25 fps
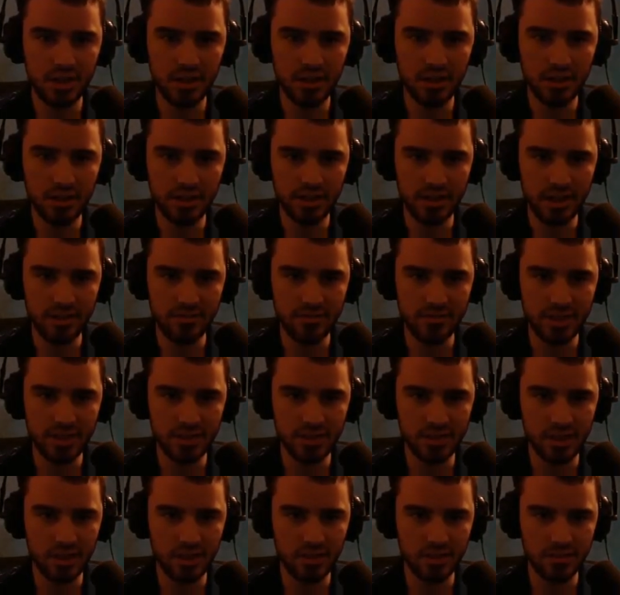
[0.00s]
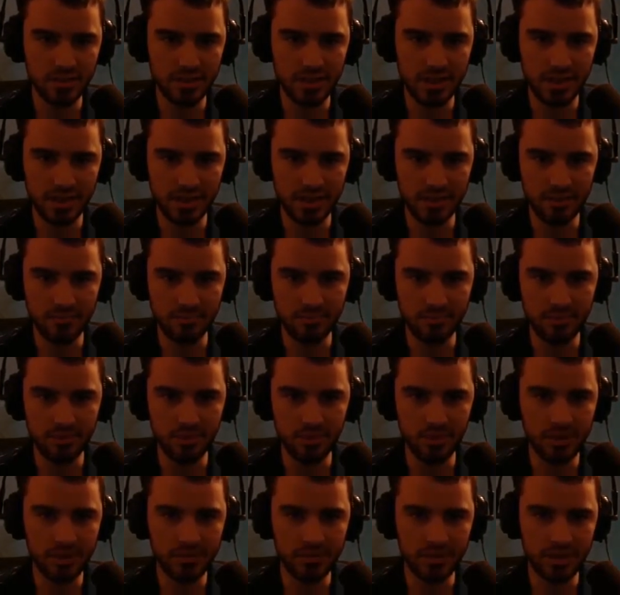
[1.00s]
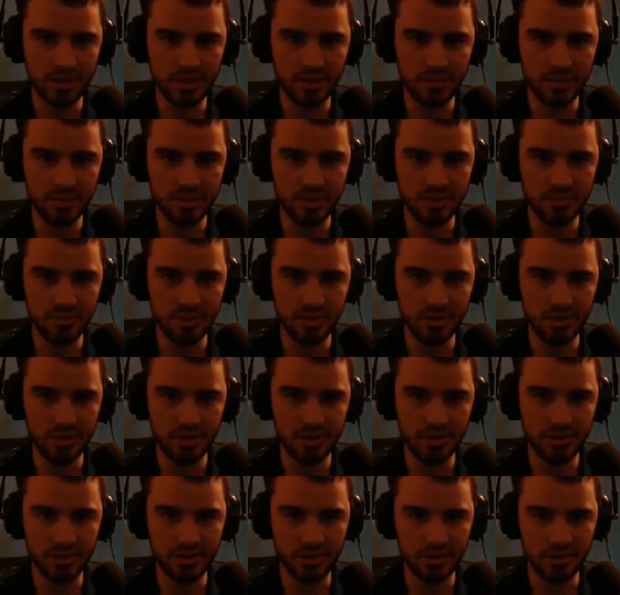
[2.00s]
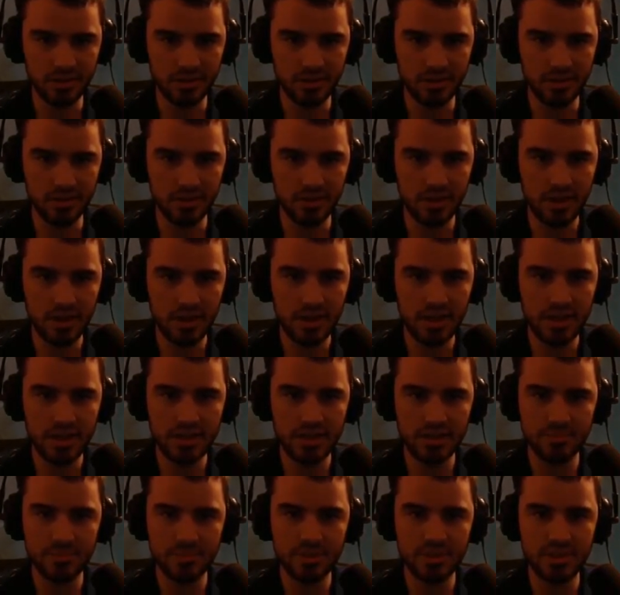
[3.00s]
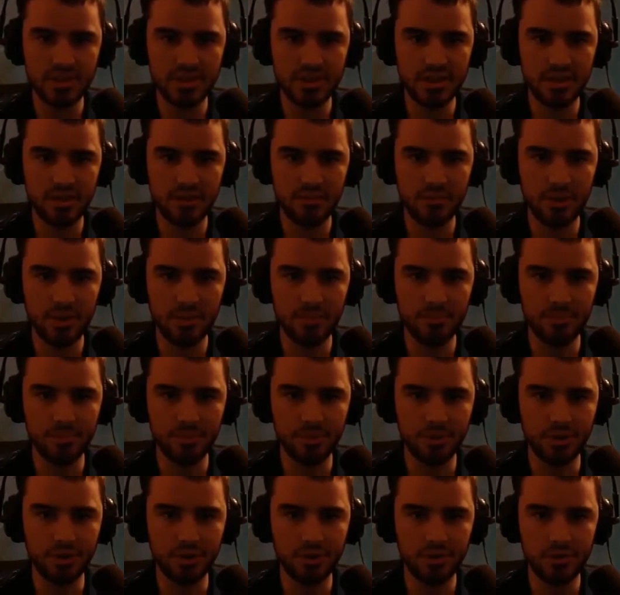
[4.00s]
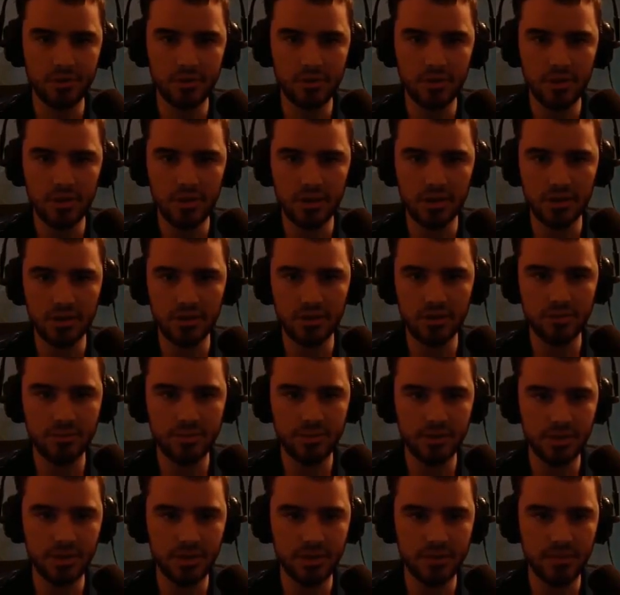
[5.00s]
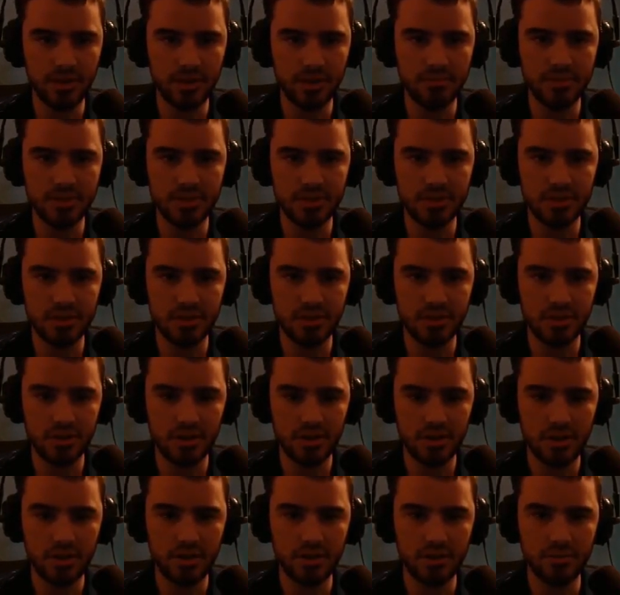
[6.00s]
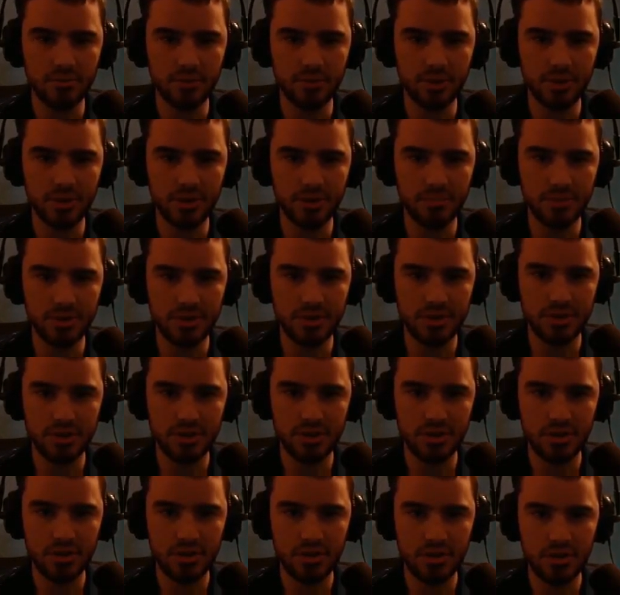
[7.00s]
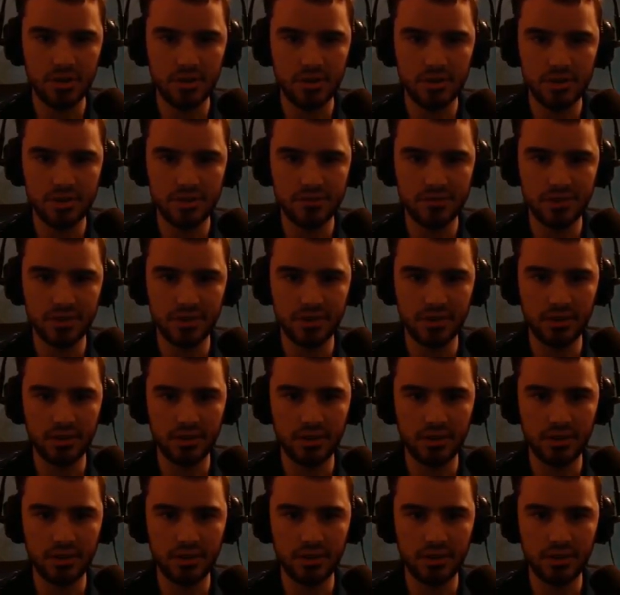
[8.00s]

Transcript: and I've yet to auto attack him or even hit him with a spell or anything. So he has been standing in my goo a little bit. Damn it, I missed them creeps. See if I can